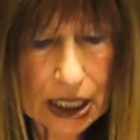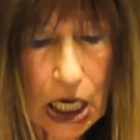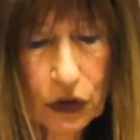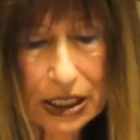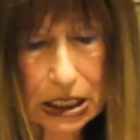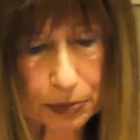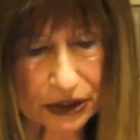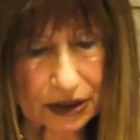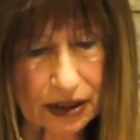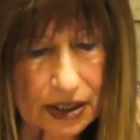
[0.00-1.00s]
Our
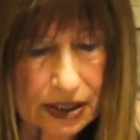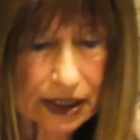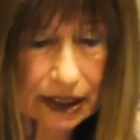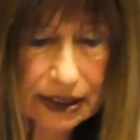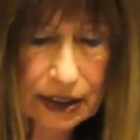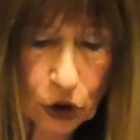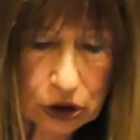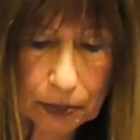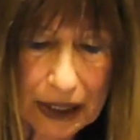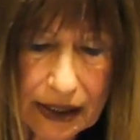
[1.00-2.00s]
expertise does
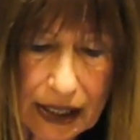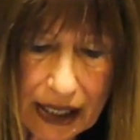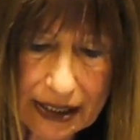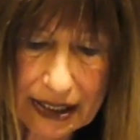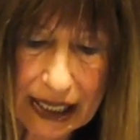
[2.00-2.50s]
not make us